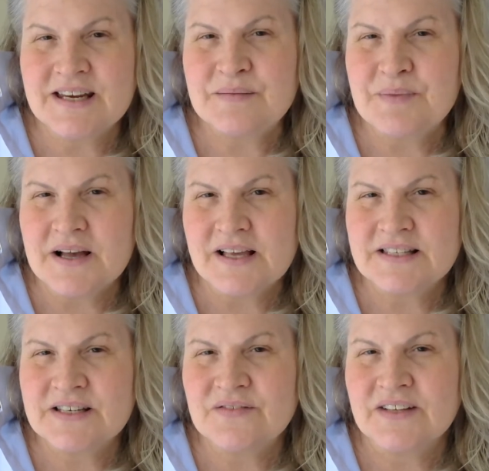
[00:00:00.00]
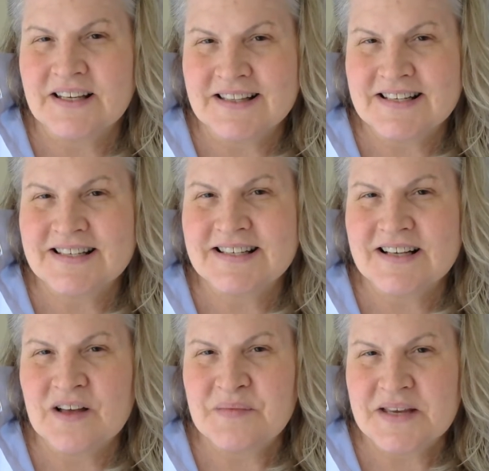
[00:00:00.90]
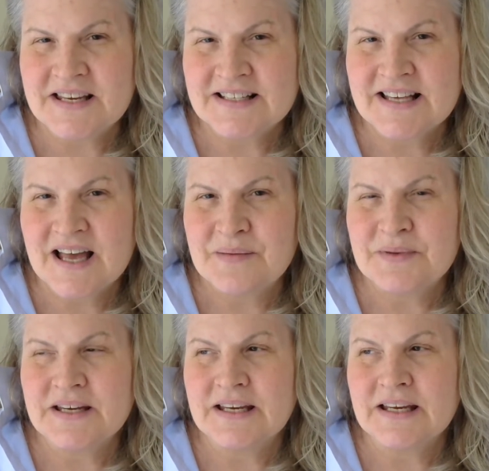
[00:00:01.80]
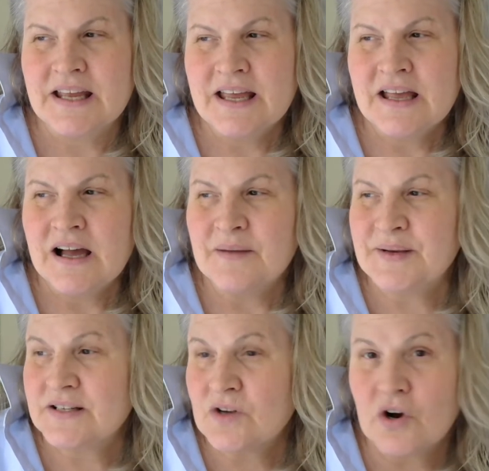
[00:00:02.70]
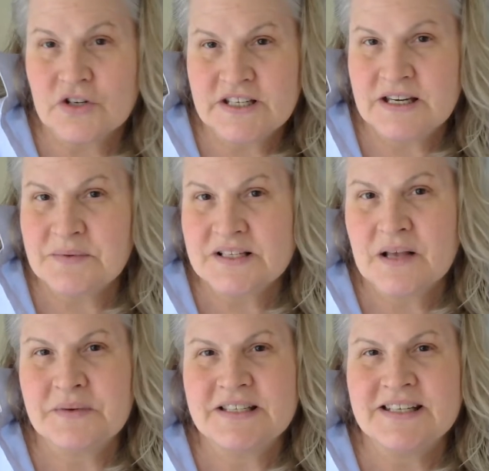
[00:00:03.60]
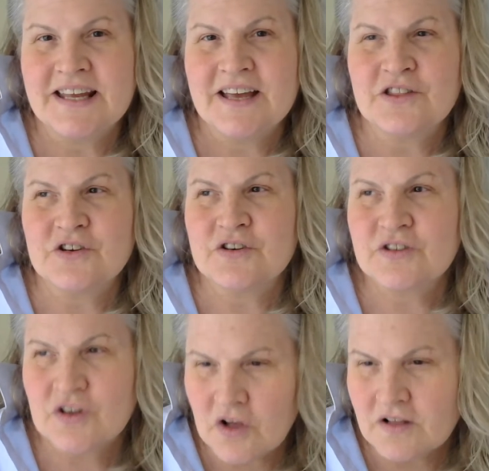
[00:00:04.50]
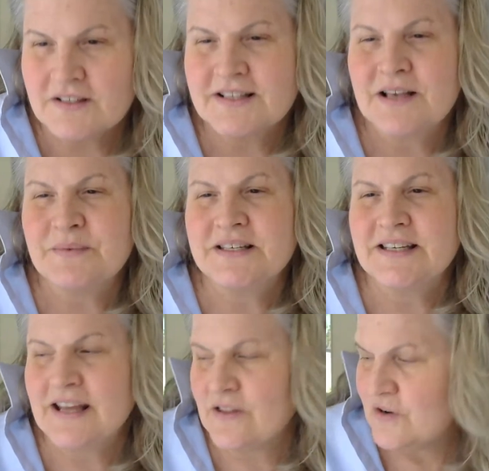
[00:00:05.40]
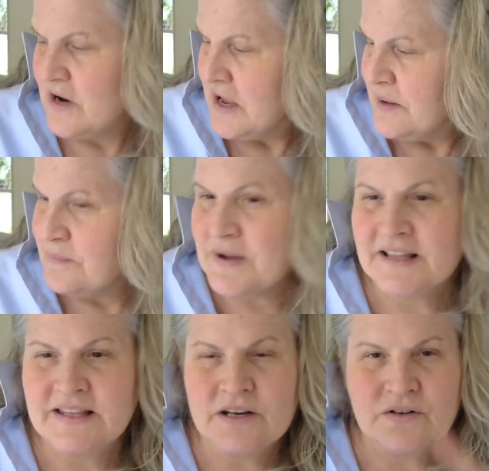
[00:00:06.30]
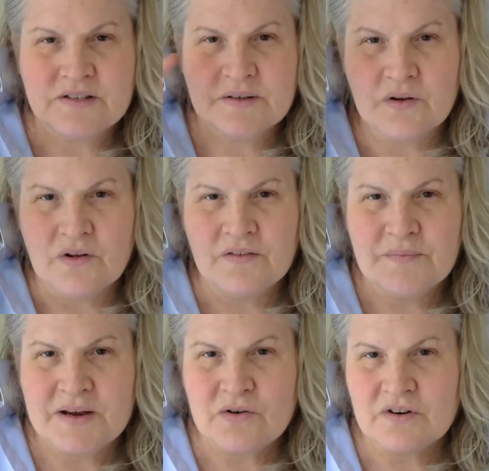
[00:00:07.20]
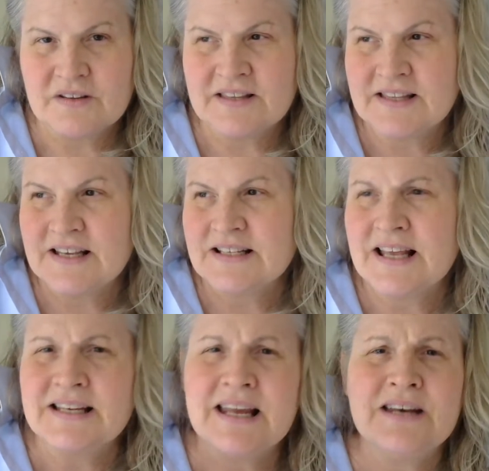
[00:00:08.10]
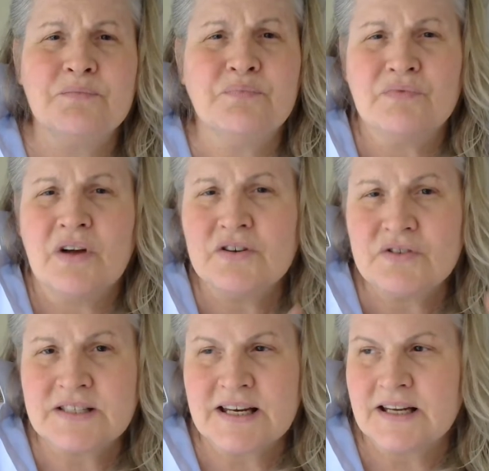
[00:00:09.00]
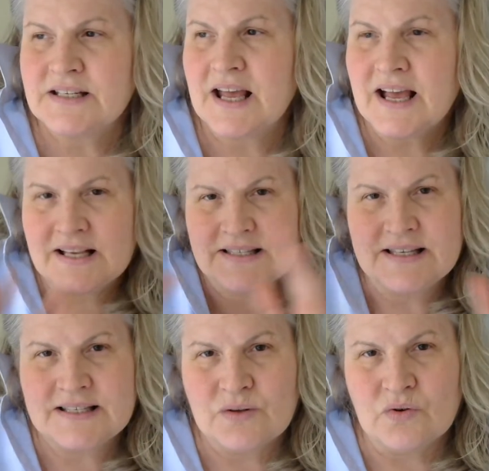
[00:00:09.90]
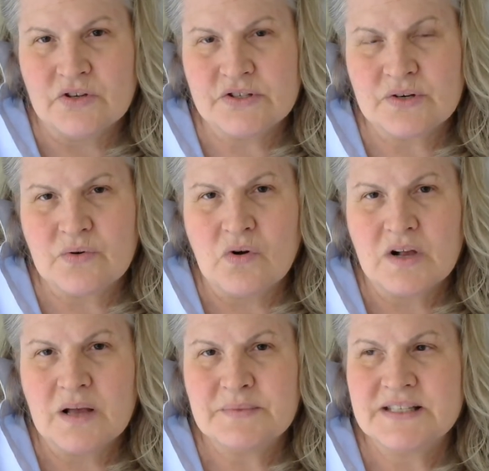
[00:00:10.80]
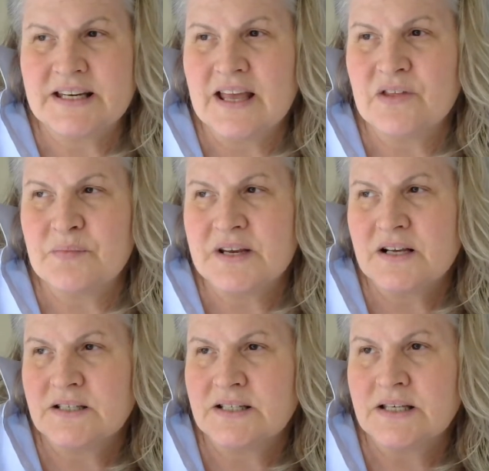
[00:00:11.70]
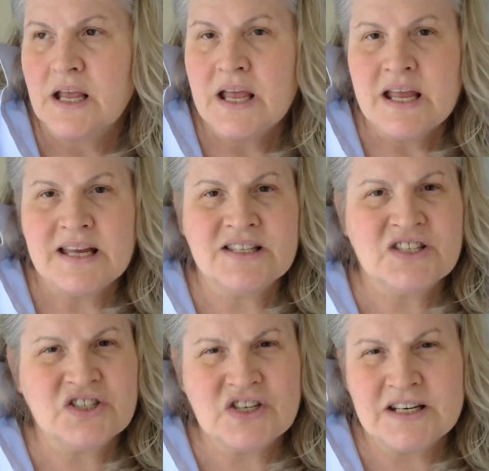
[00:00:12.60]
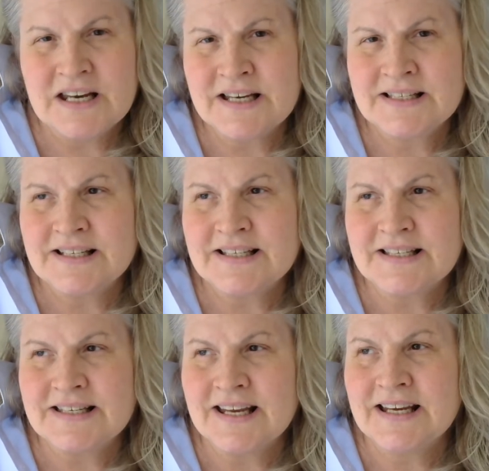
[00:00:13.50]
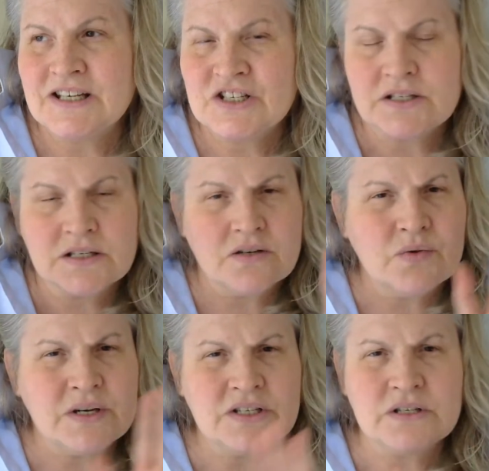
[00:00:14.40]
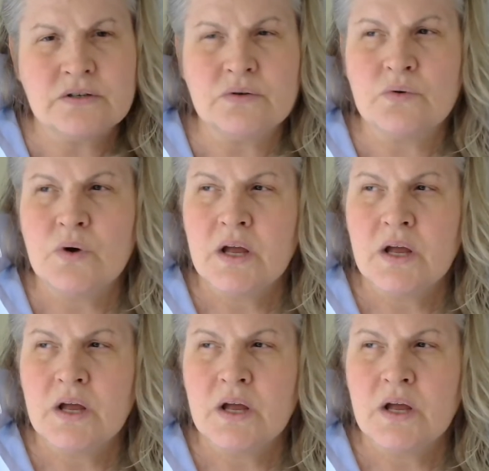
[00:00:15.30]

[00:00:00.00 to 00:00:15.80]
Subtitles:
positive, like this is coming, it's happening. Because our team is coming together, the call is coming together, my letters, all my the things, and understand as this also all comes together, because it's in such a nascent stage, it's going to